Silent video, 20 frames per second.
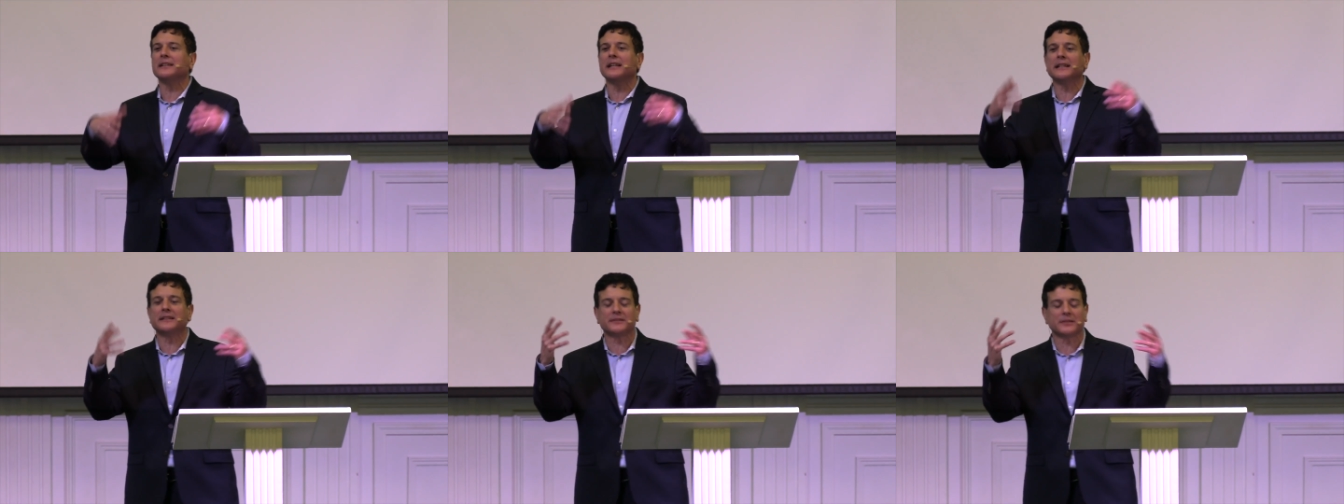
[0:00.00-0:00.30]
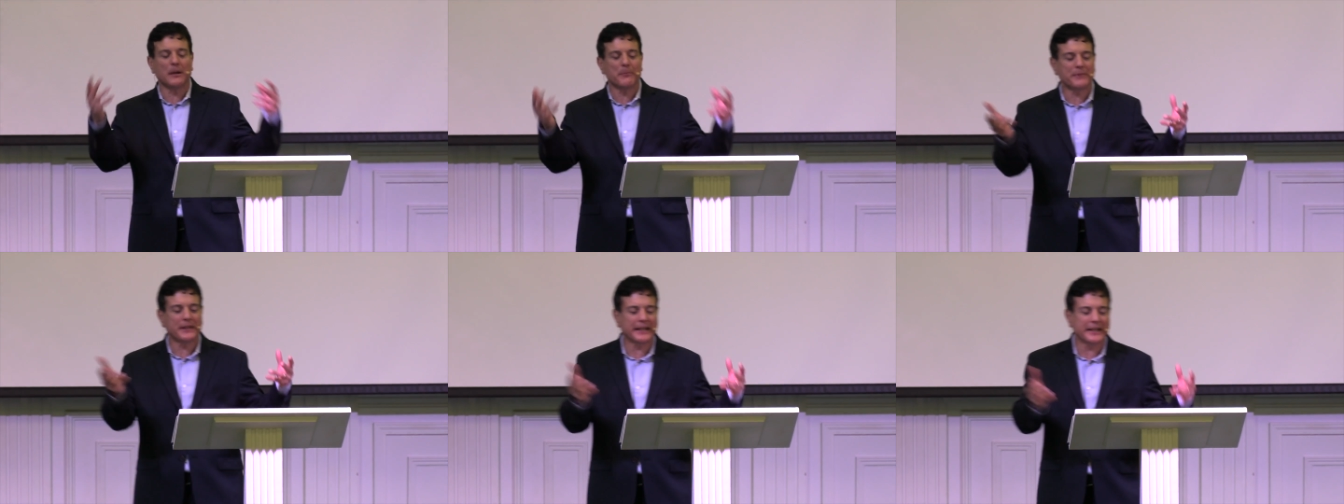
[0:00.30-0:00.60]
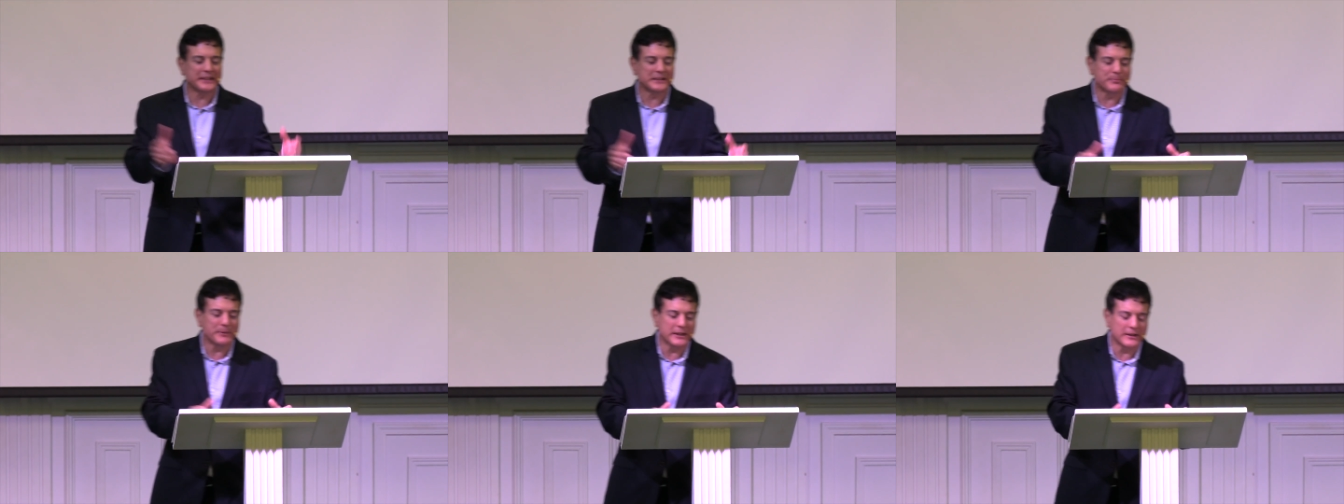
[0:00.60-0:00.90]
that something
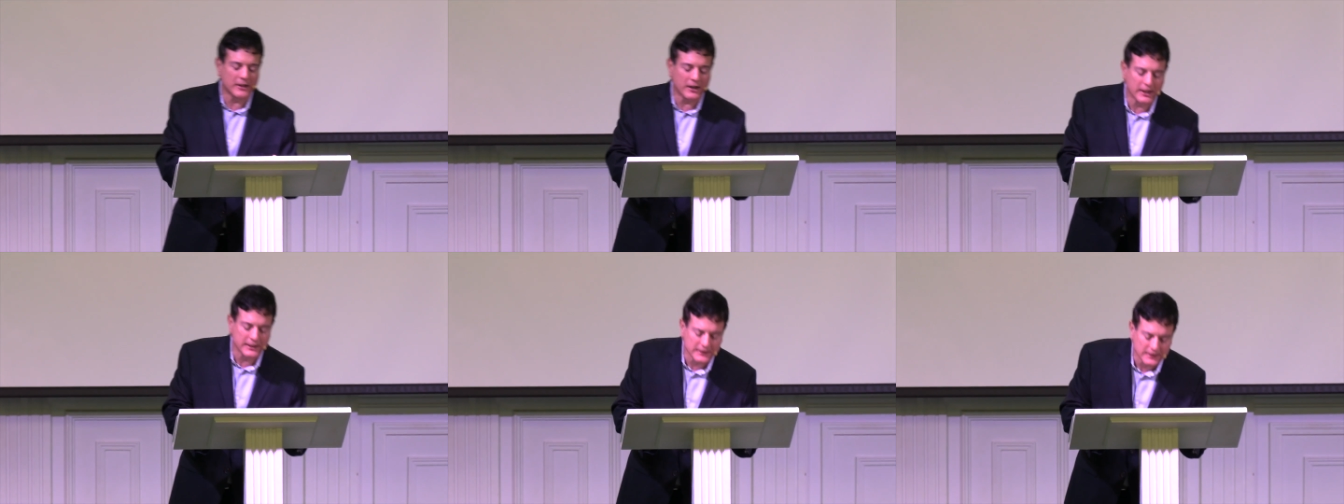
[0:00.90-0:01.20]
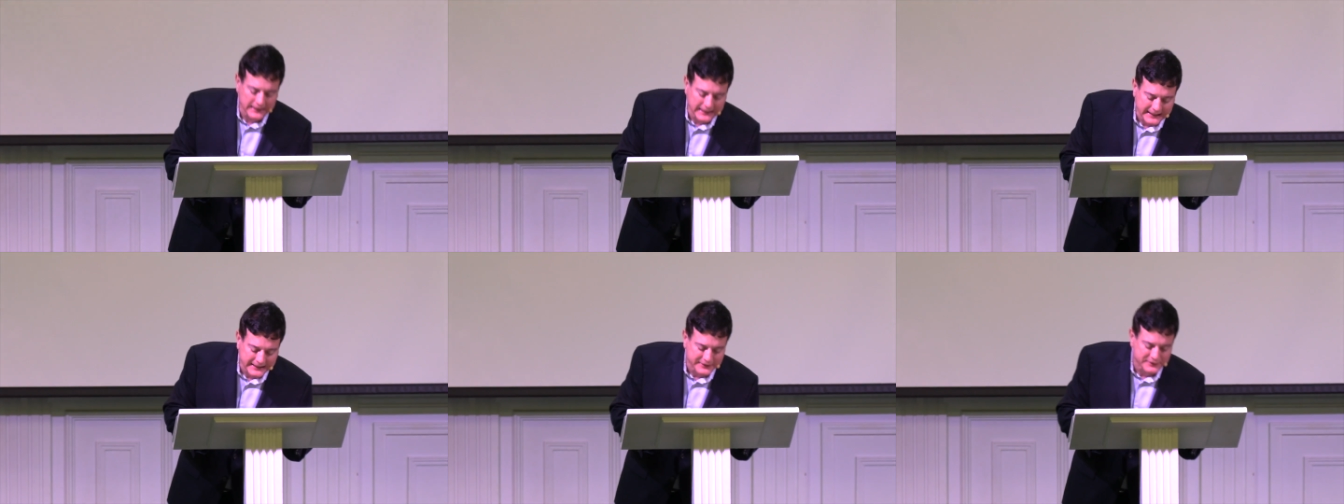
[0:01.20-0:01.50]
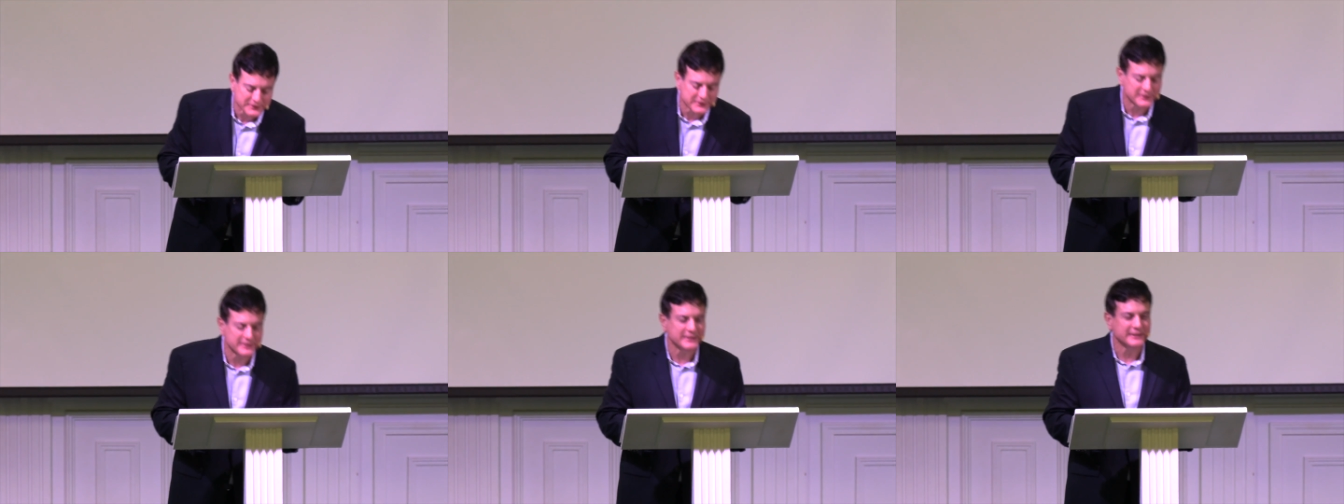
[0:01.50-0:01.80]
has been
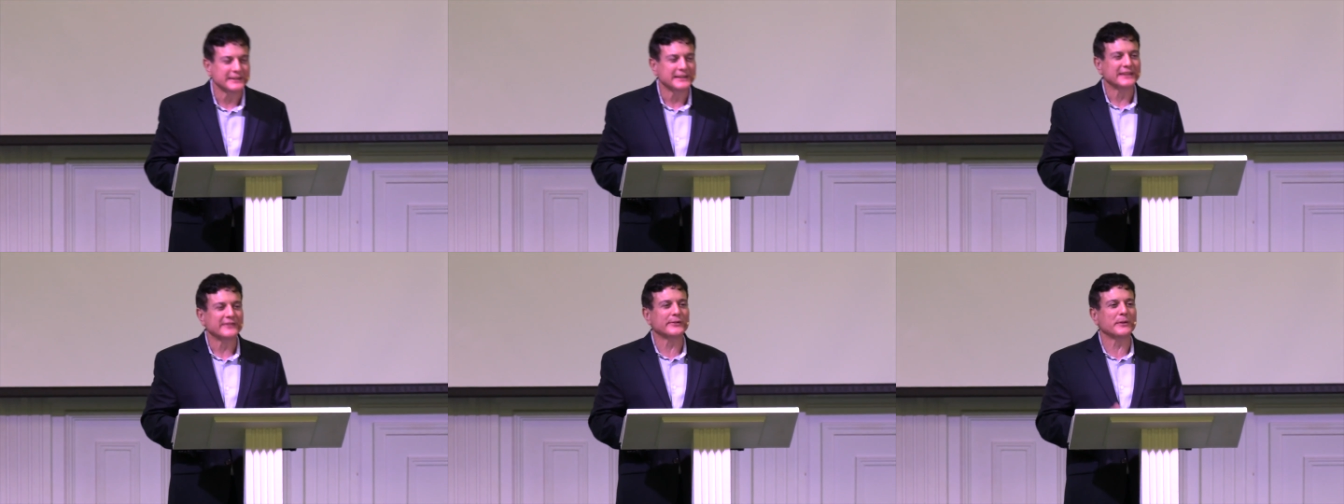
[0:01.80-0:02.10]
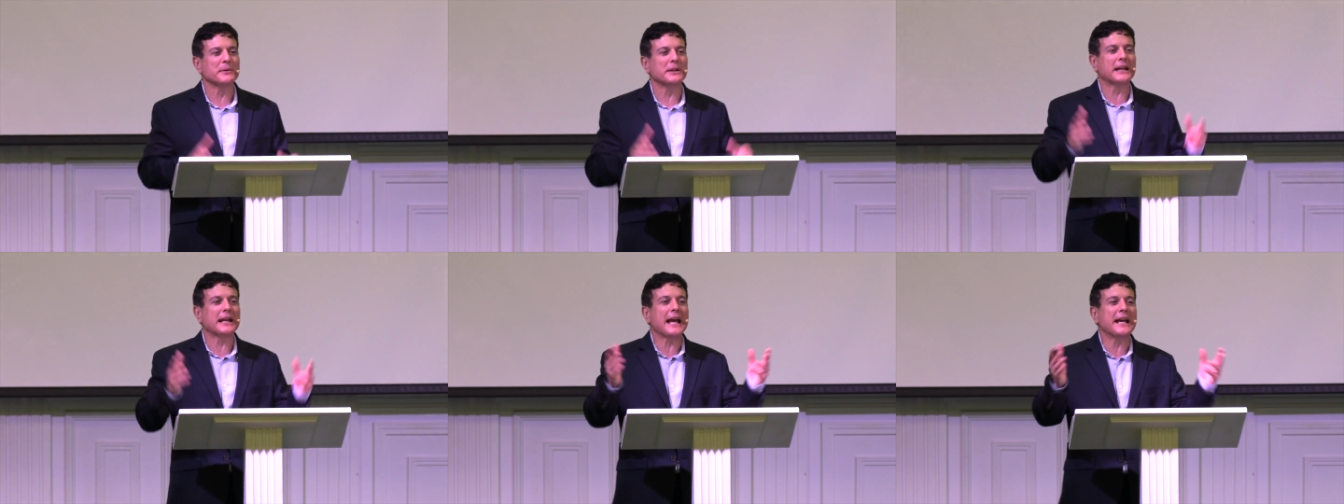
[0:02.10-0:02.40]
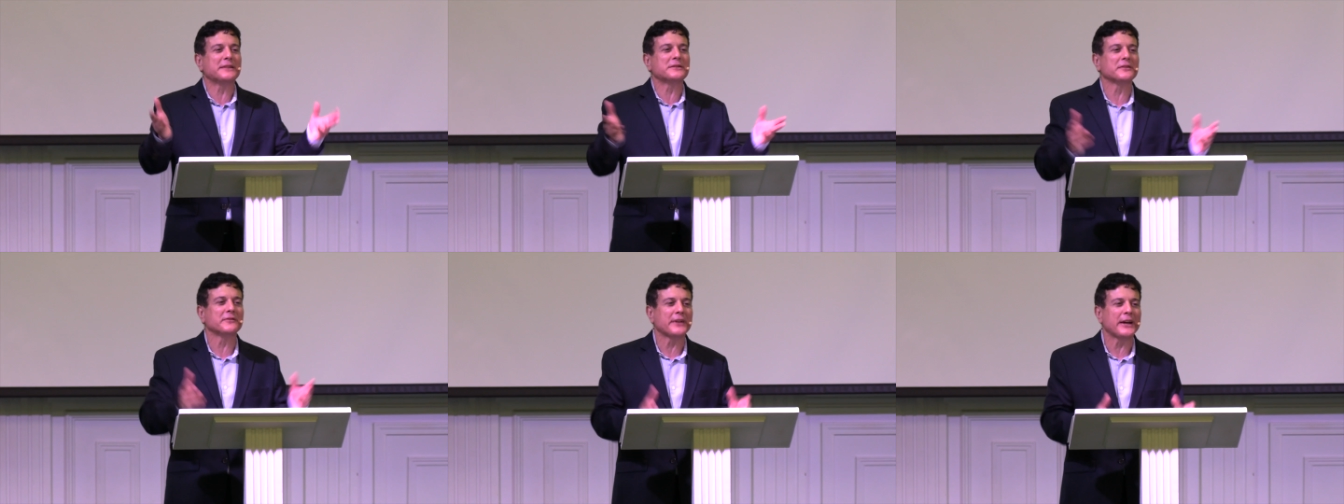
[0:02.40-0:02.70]
unleashed from the
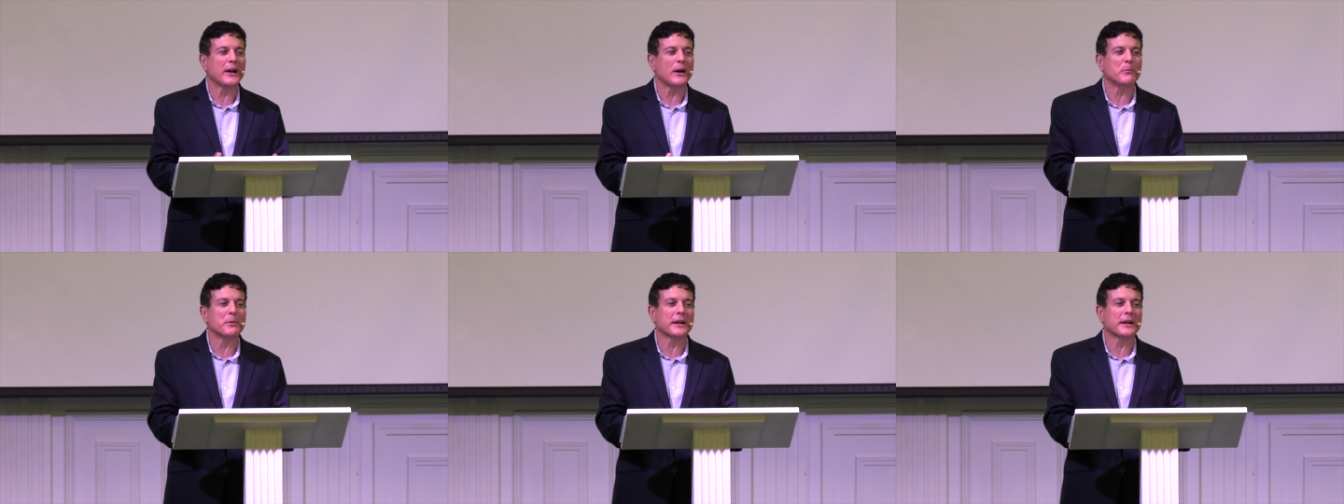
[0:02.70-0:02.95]
gates of hell.